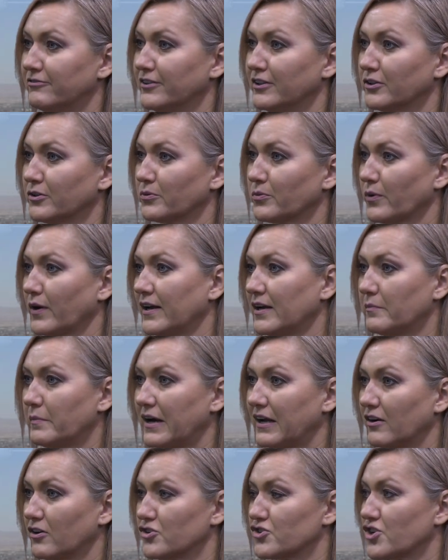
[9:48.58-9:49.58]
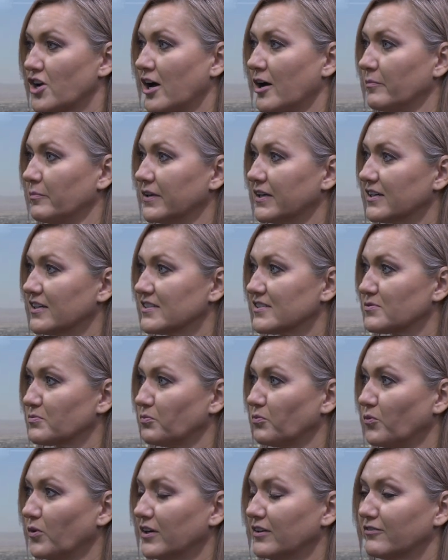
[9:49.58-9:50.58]
feel great about our job because
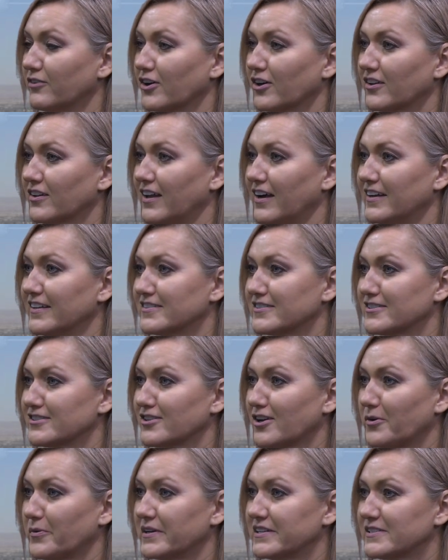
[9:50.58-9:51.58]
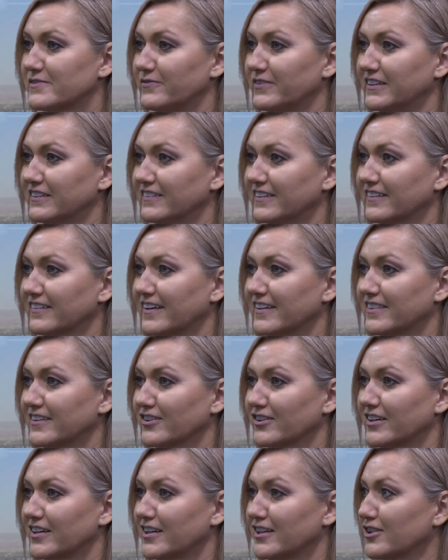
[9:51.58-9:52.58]
one of our clients is always feeling like
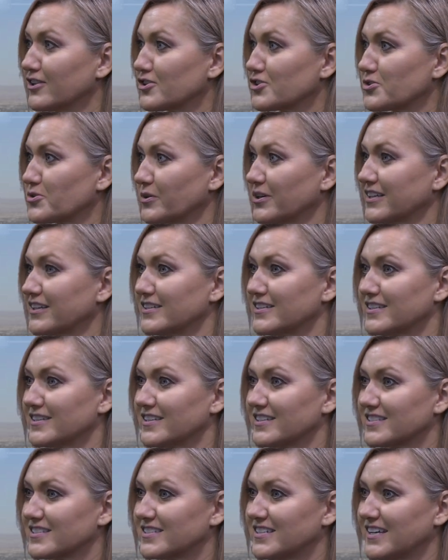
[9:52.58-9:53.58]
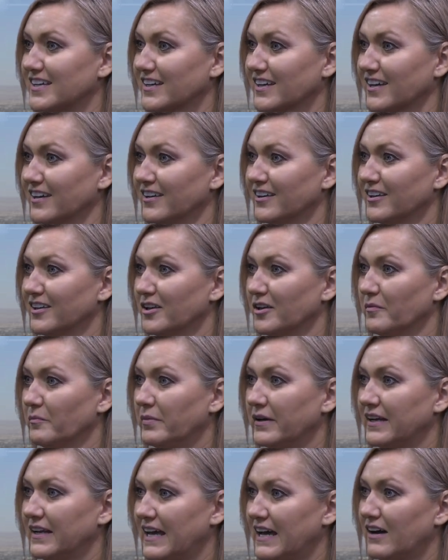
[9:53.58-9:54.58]
they're getting the short end of the stick. Right.
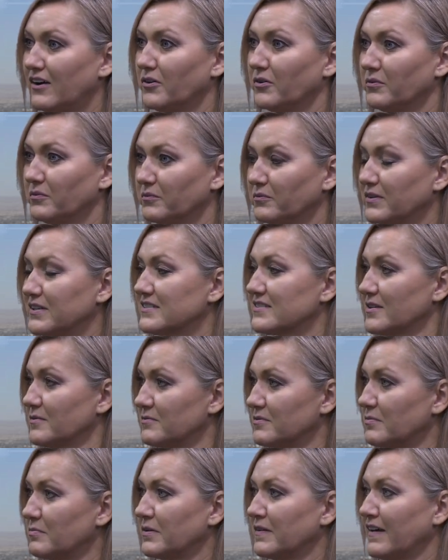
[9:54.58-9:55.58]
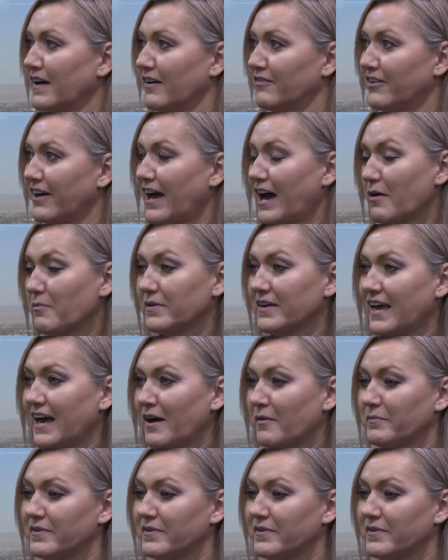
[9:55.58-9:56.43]
But now we seem to have happy